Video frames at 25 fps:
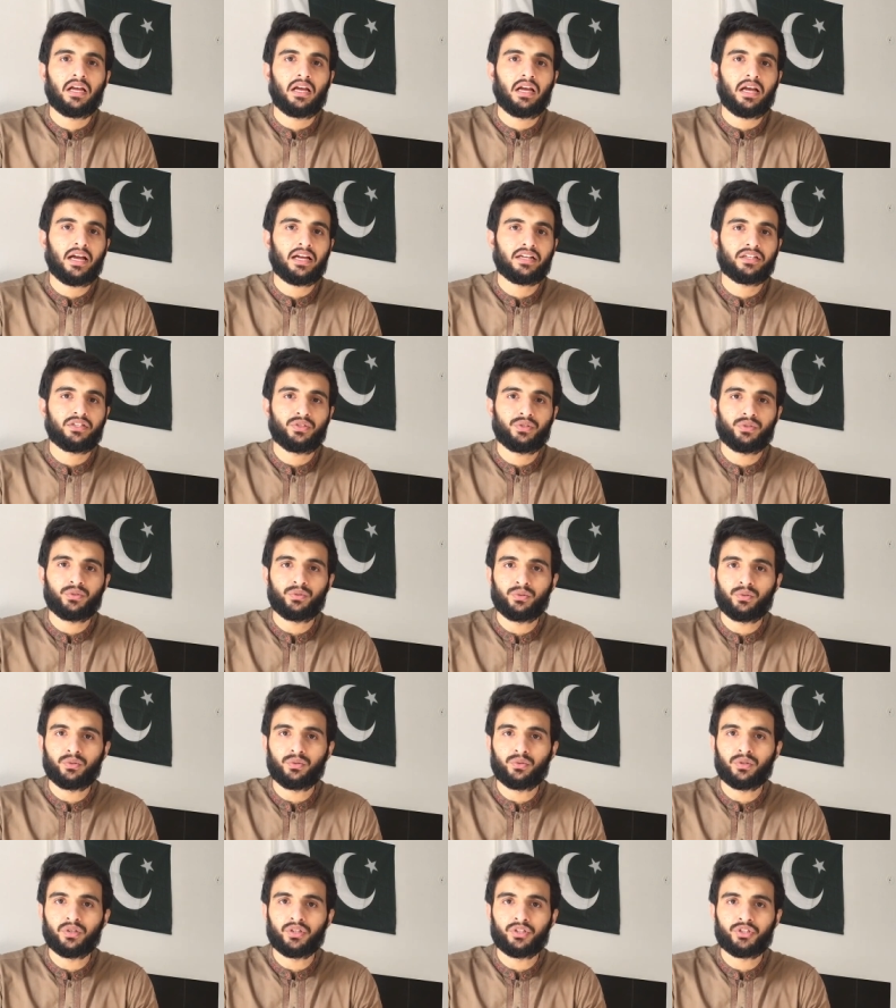I had
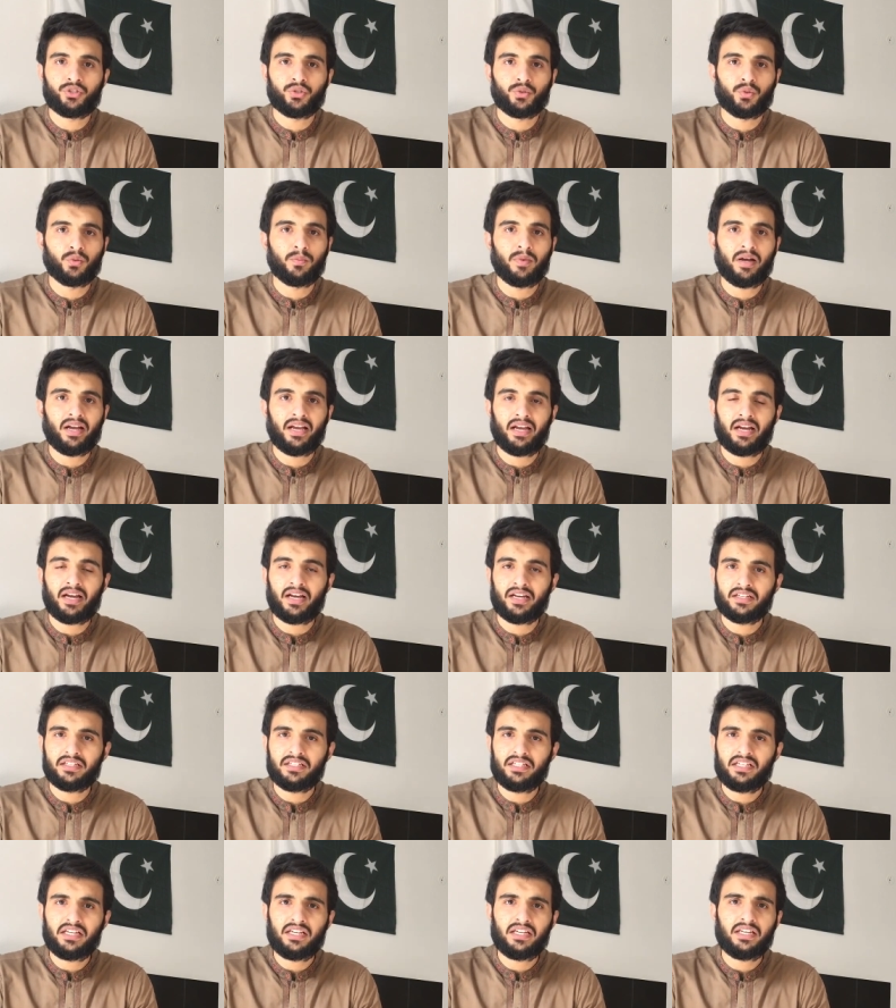to show my
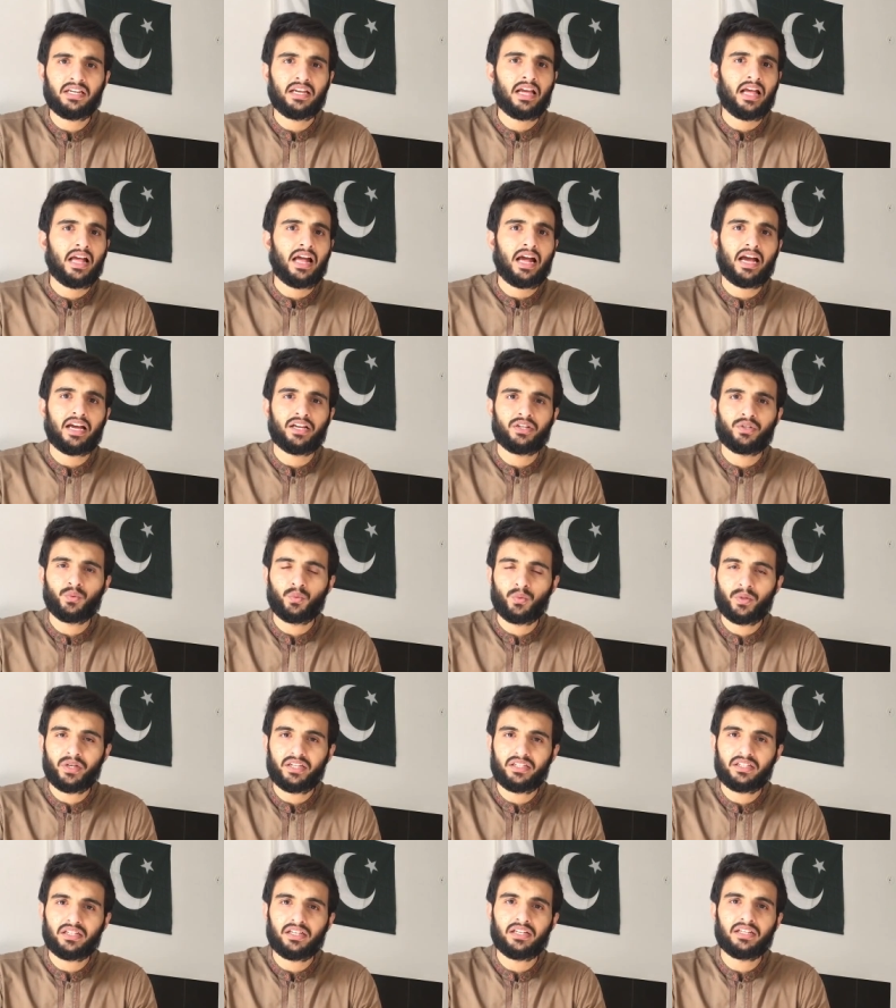ID, had to
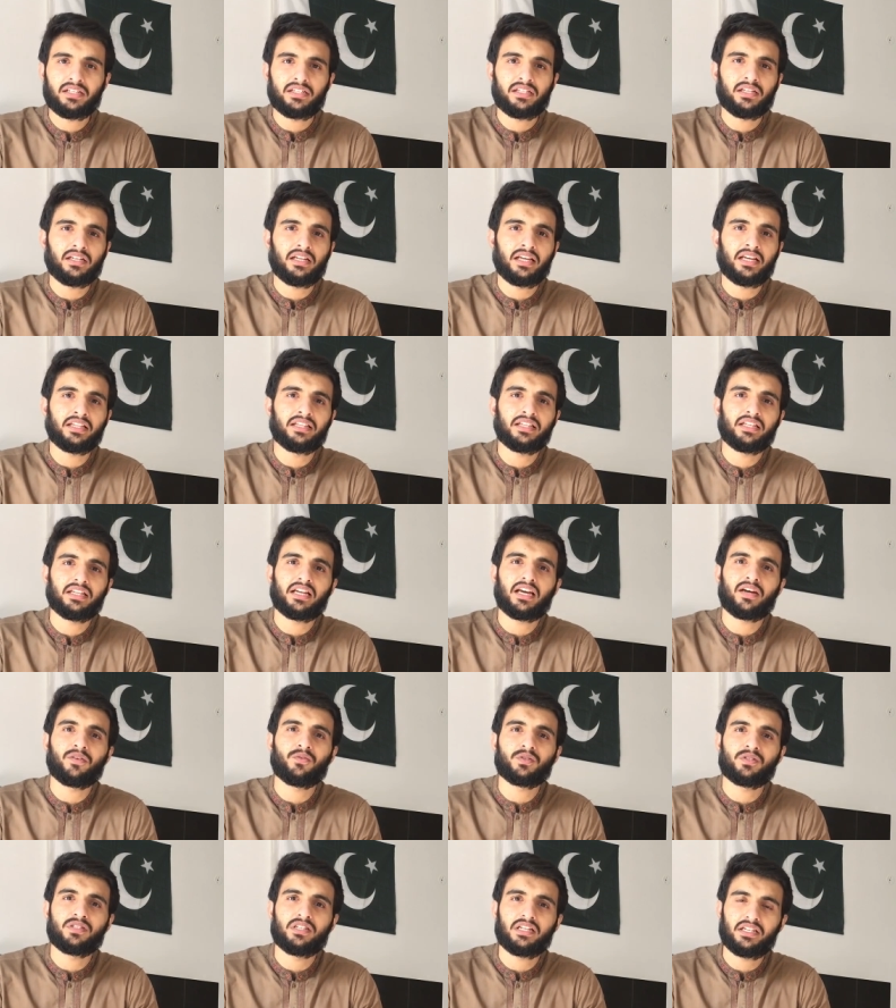wait a little, and then
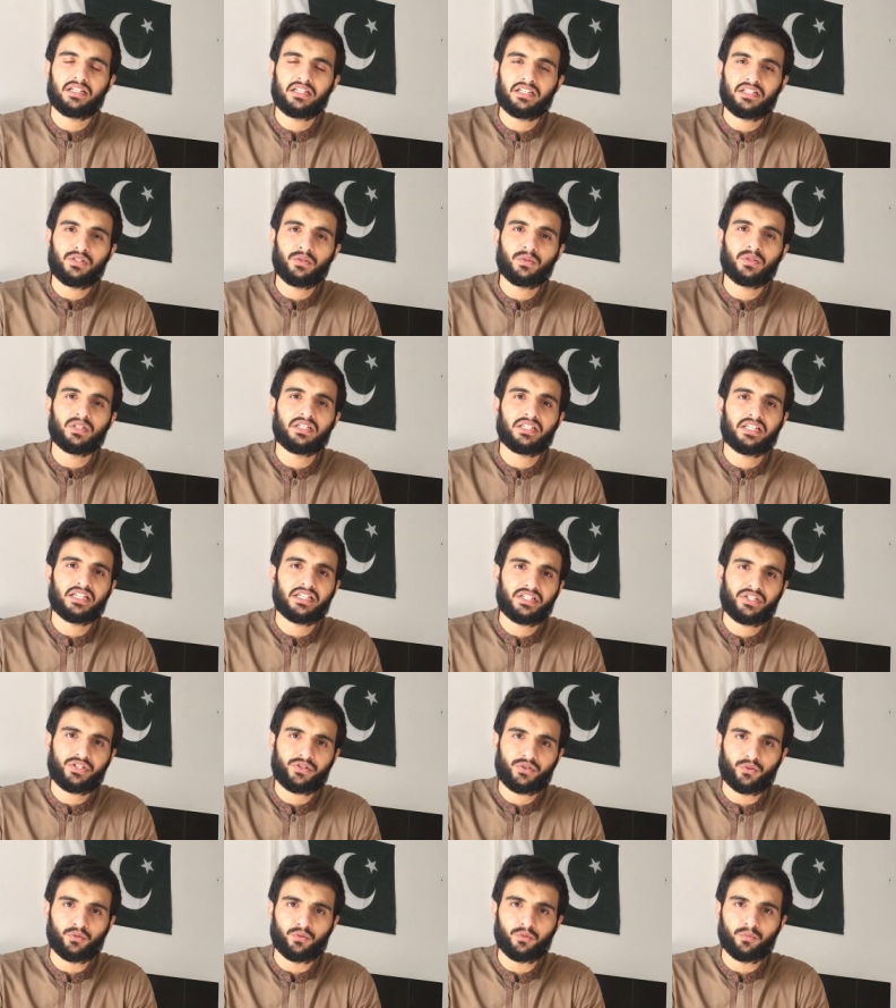I was led into the
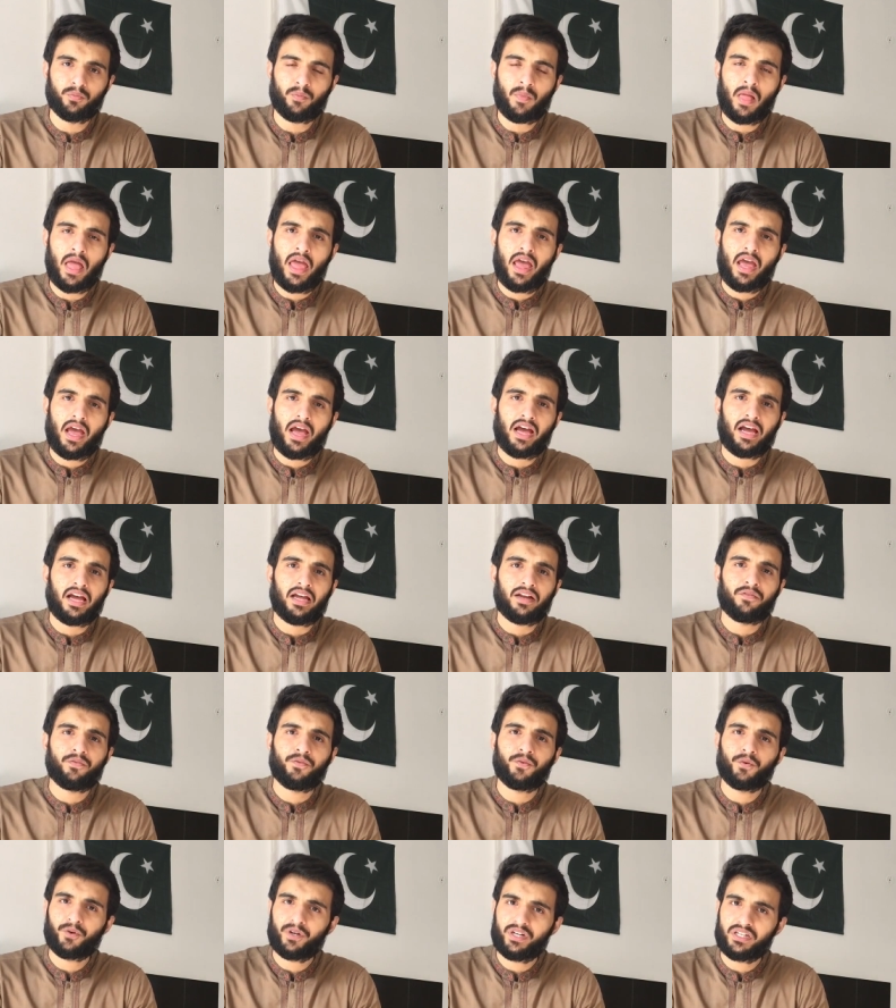test room,
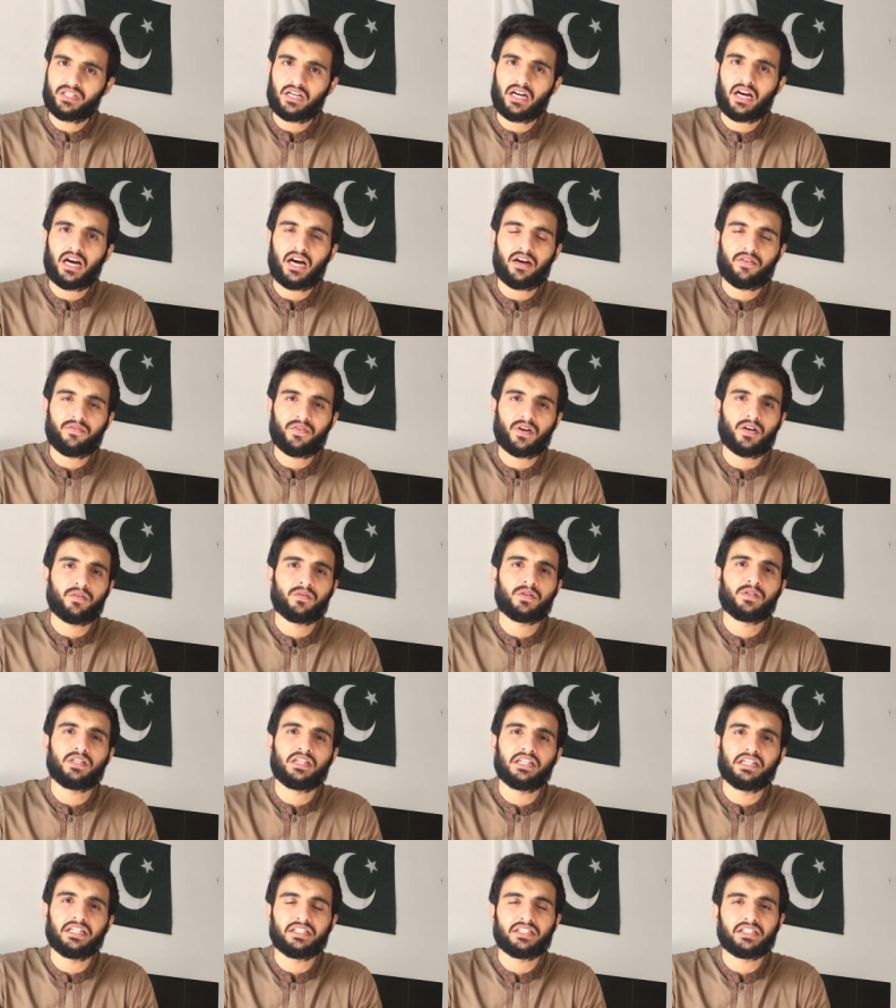and 4.5
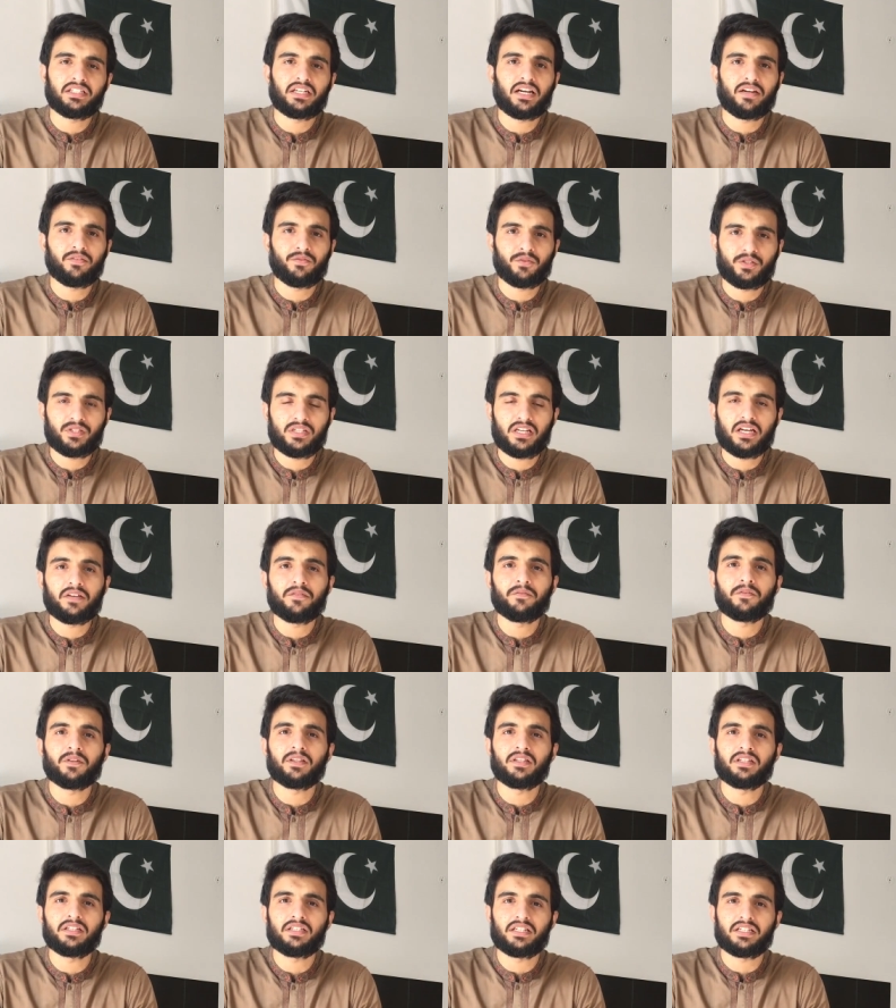hours later I was done
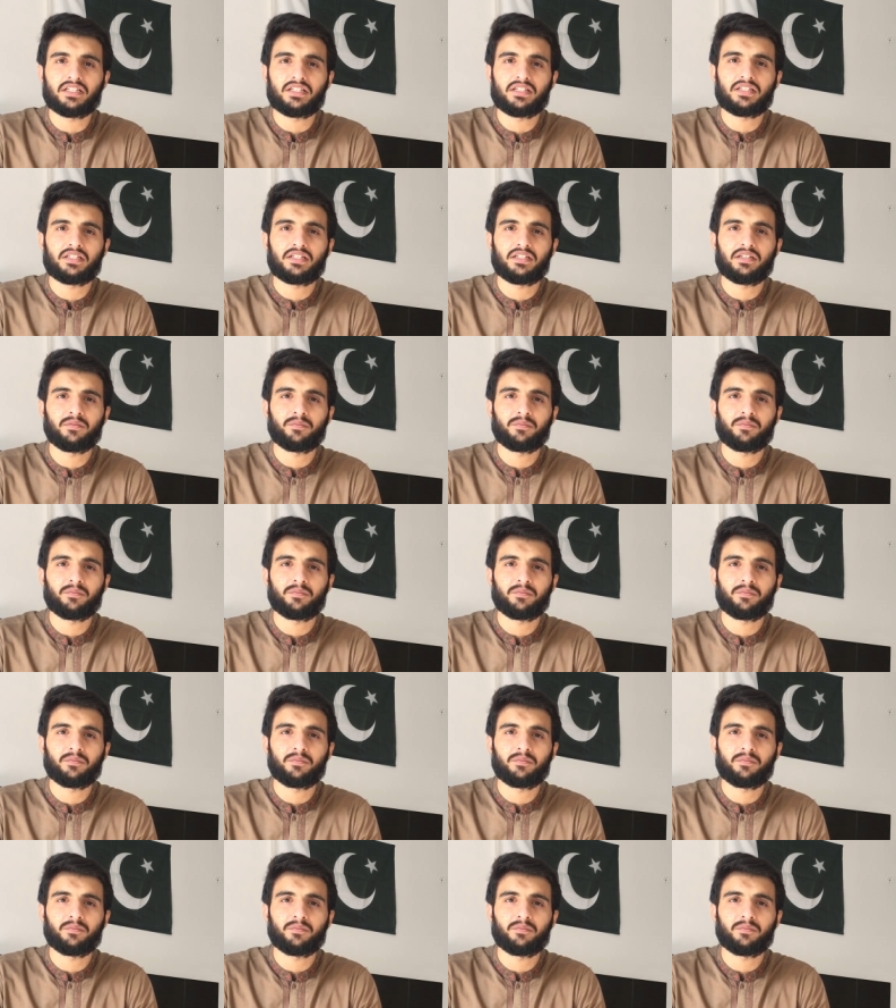with the test.